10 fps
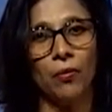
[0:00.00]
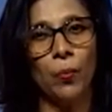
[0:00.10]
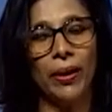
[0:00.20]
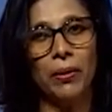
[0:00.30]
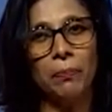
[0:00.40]

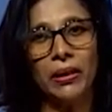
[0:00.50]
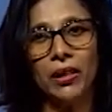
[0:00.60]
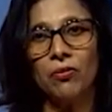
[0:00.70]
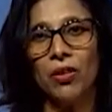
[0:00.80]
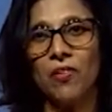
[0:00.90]
when the
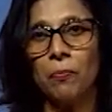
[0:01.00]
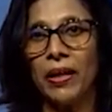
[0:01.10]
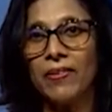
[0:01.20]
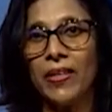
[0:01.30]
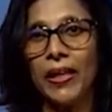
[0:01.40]
bird was
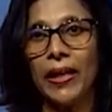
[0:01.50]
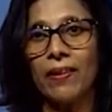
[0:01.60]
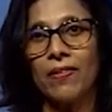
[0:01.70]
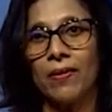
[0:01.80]
pressing its